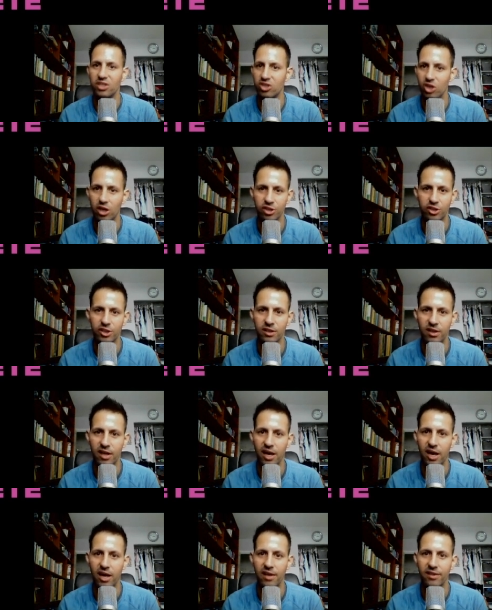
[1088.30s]
judging,
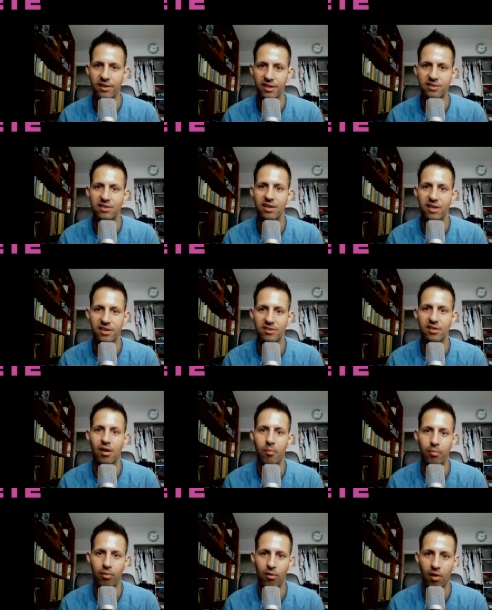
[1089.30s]
and this is a
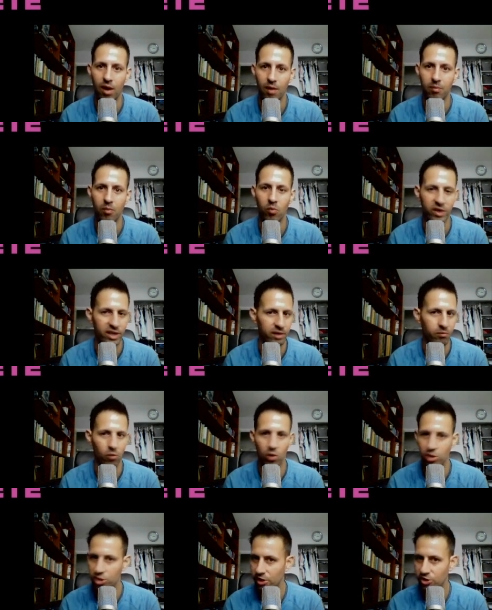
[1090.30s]
problem. We need
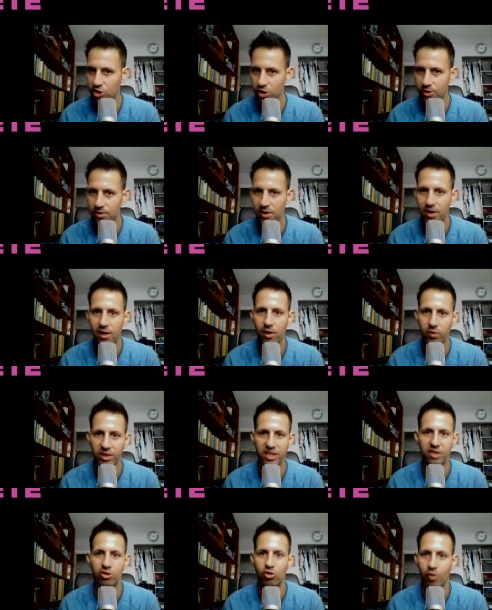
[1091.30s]
more judges. We
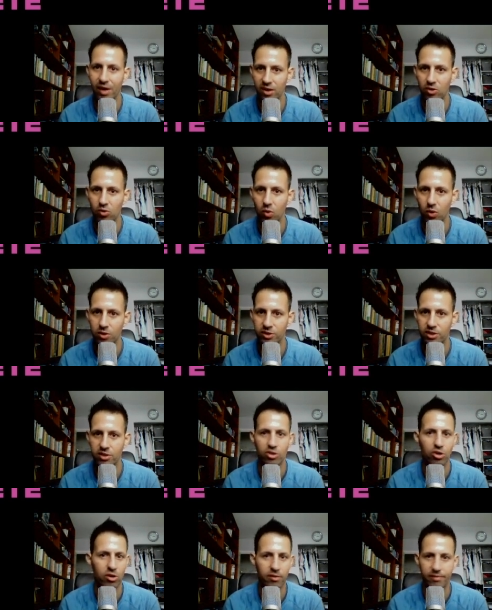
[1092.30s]
need training courses,
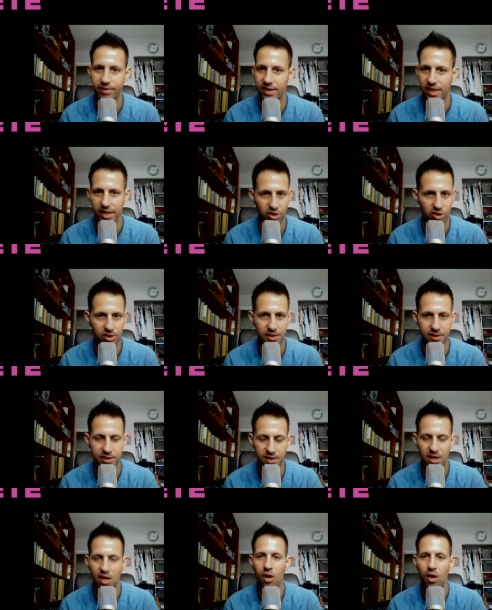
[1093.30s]
certifications.